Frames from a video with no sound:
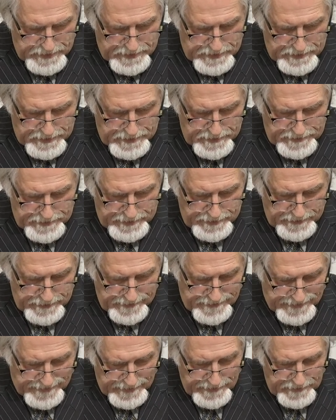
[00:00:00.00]
I
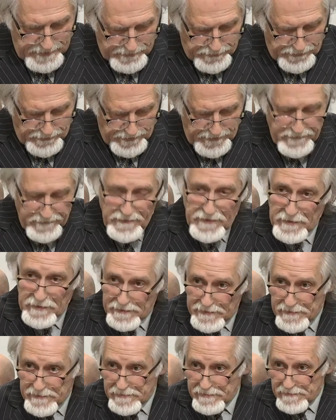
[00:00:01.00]
think, did
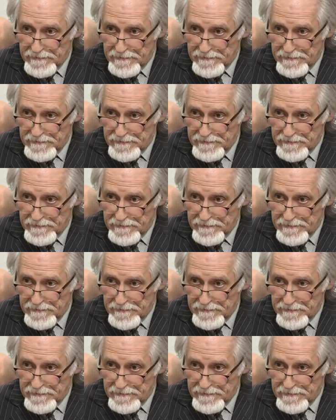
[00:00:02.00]
appreciate the